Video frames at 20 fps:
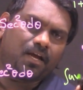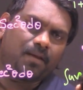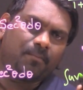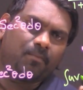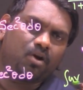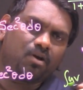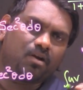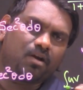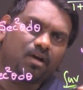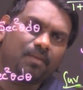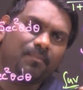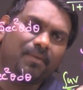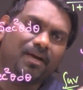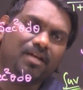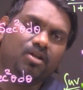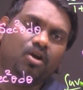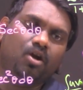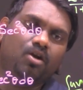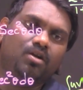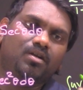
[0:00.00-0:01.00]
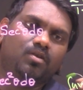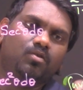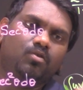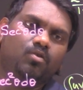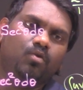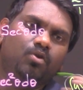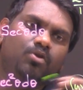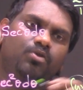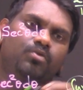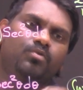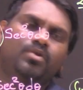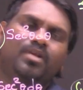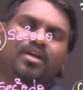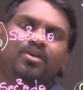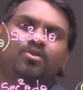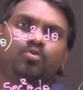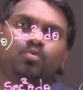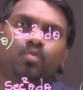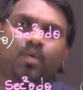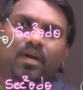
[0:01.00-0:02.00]
I might not told you
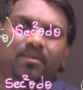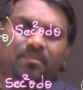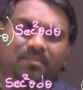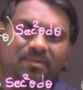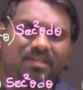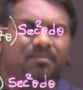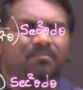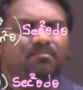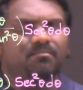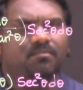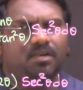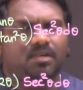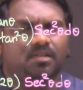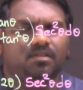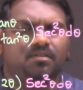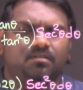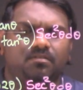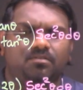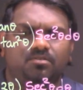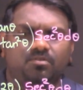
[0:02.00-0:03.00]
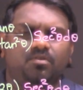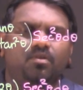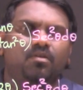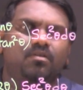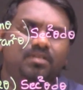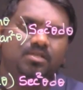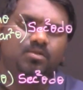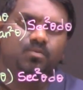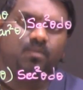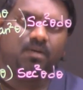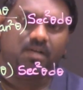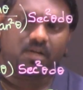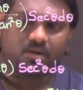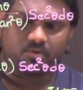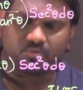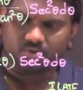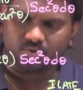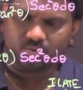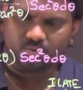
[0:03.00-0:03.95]
like U and V, but you know this one, how